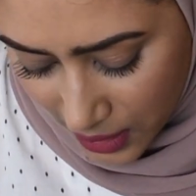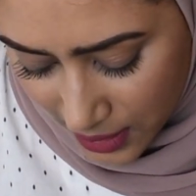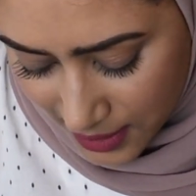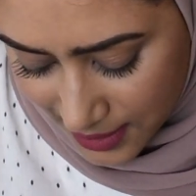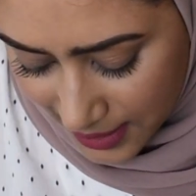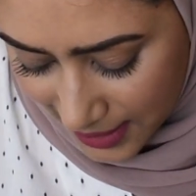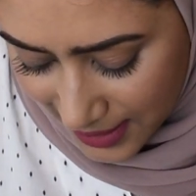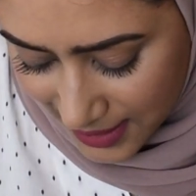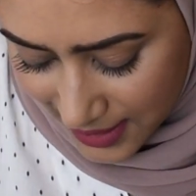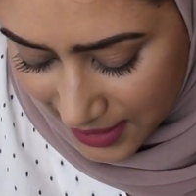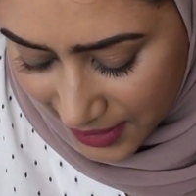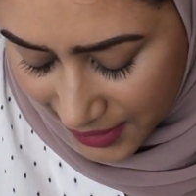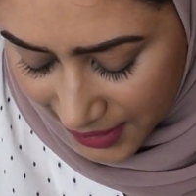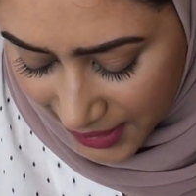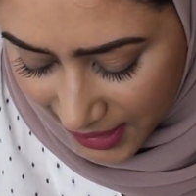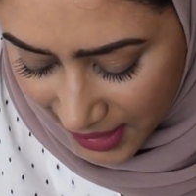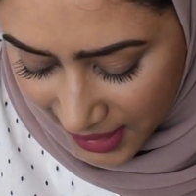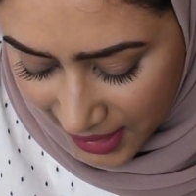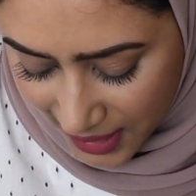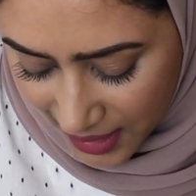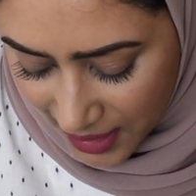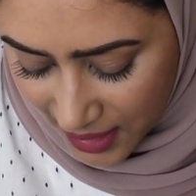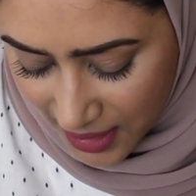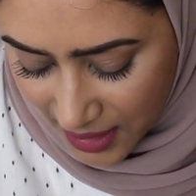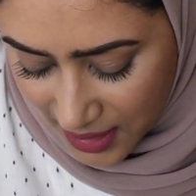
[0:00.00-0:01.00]
so that's
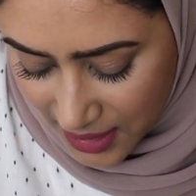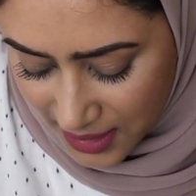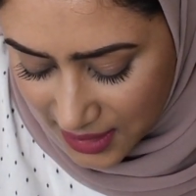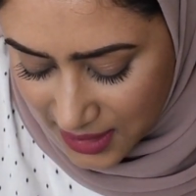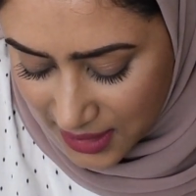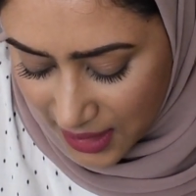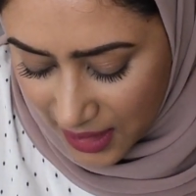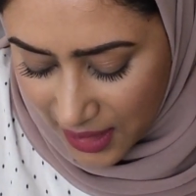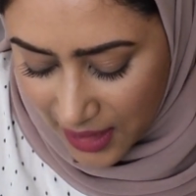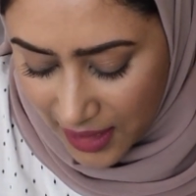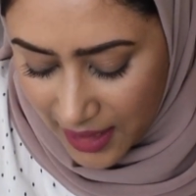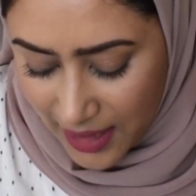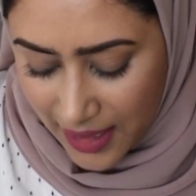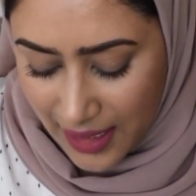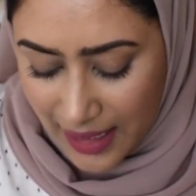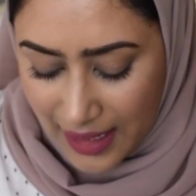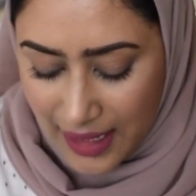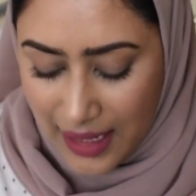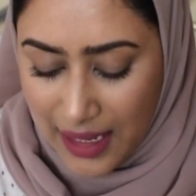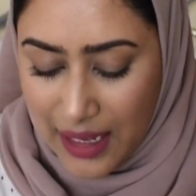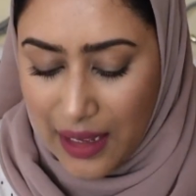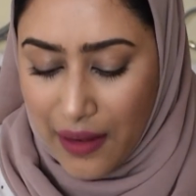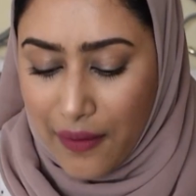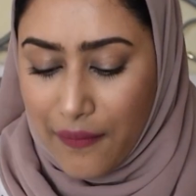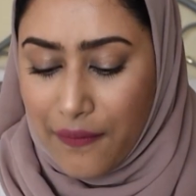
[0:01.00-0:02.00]
that. I
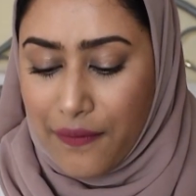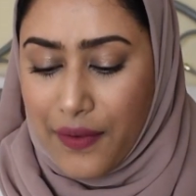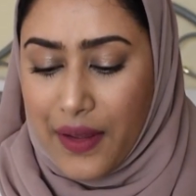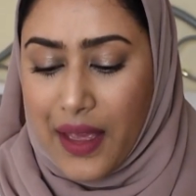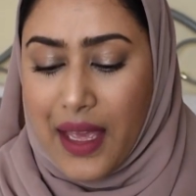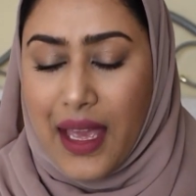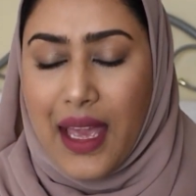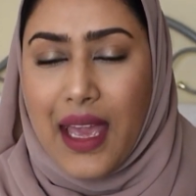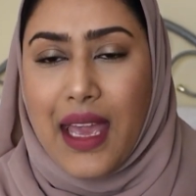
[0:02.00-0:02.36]
have